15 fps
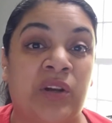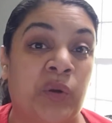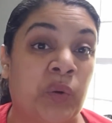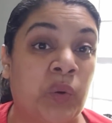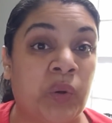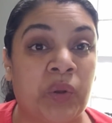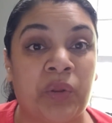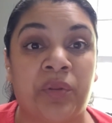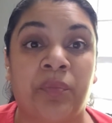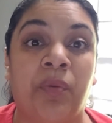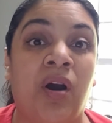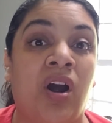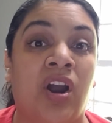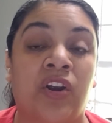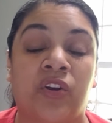or go to the
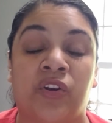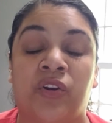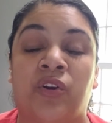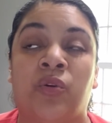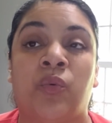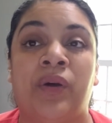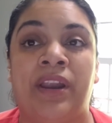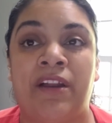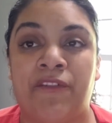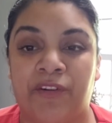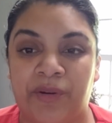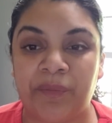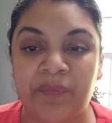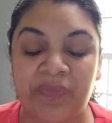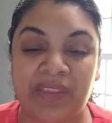park, or
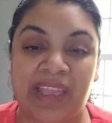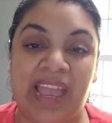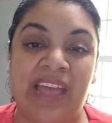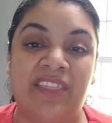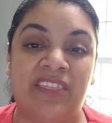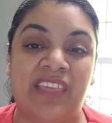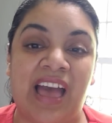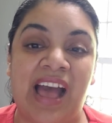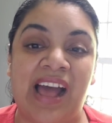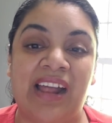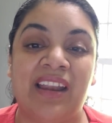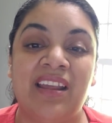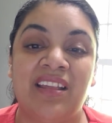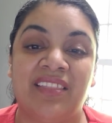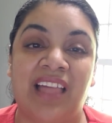whatever. And that
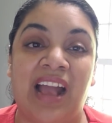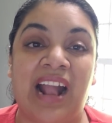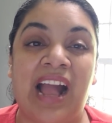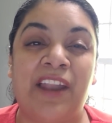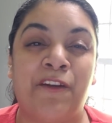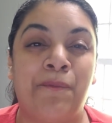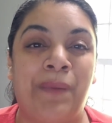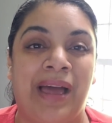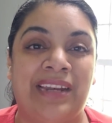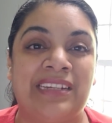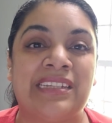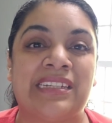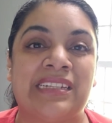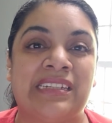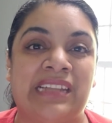kind of
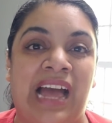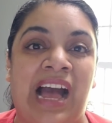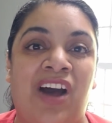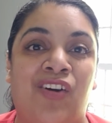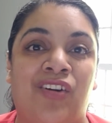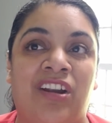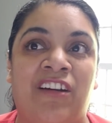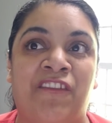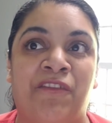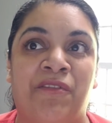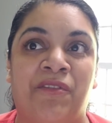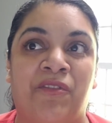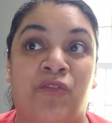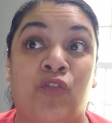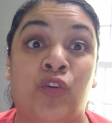balances out of,
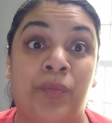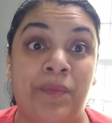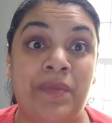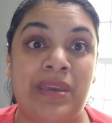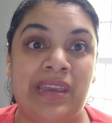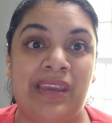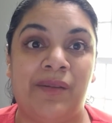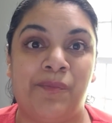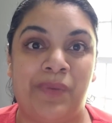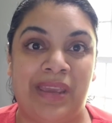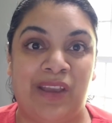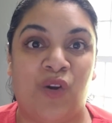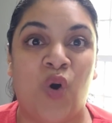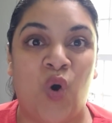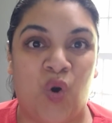for me,
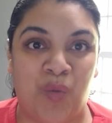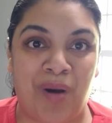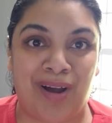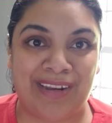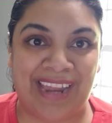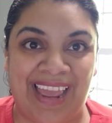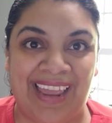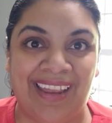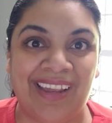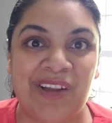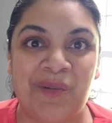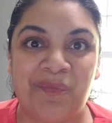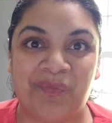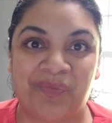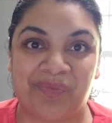being home all day
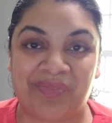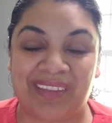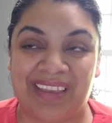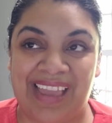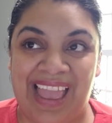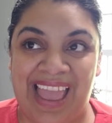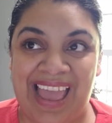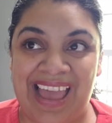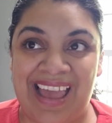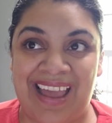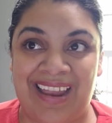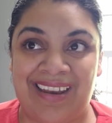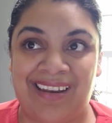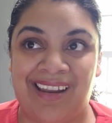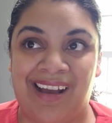
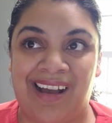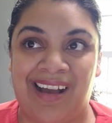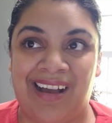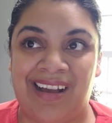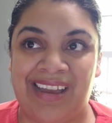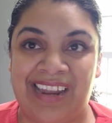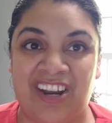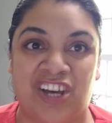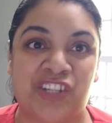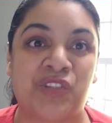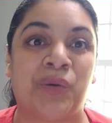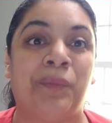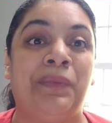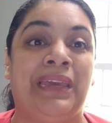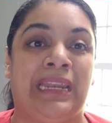and
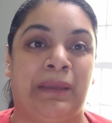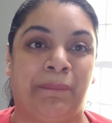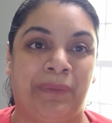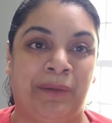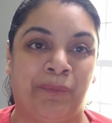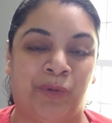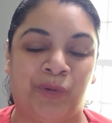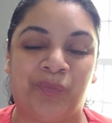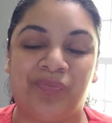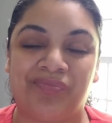also meeting people.